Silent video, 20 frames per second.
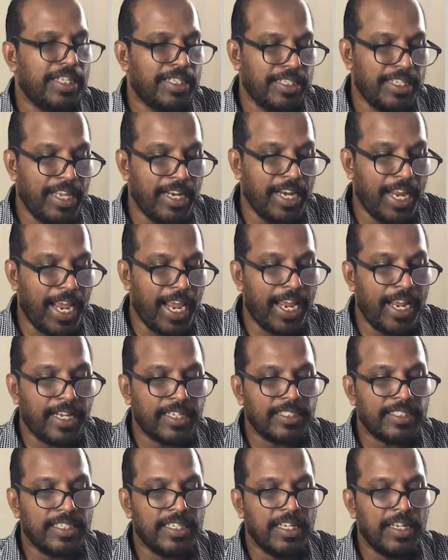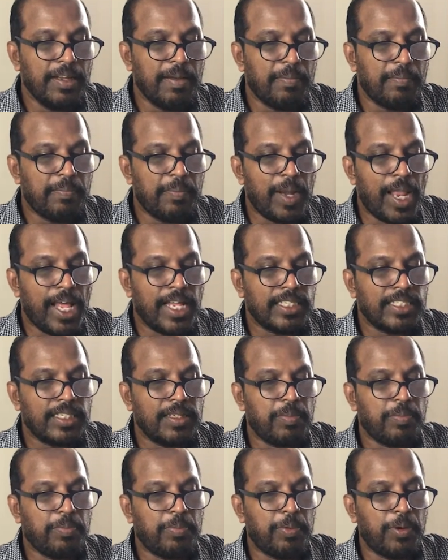then x plus
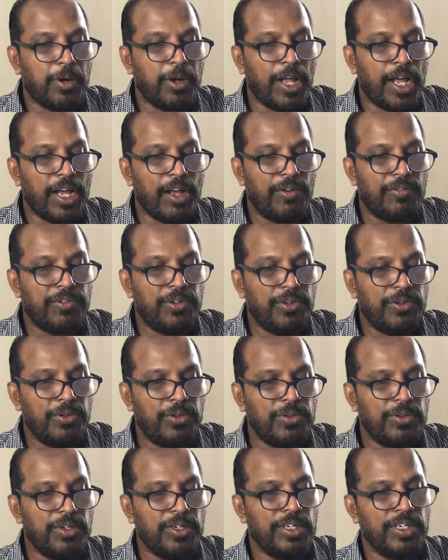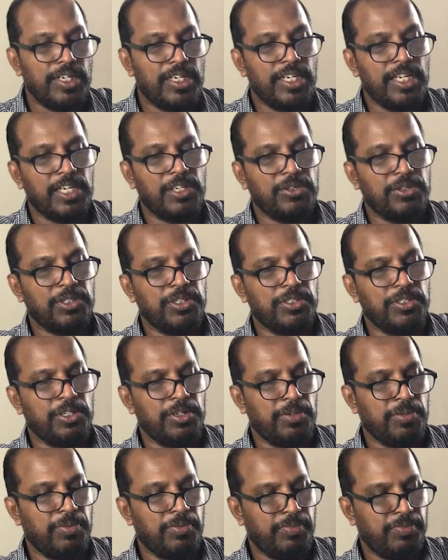product of the root equals to 0.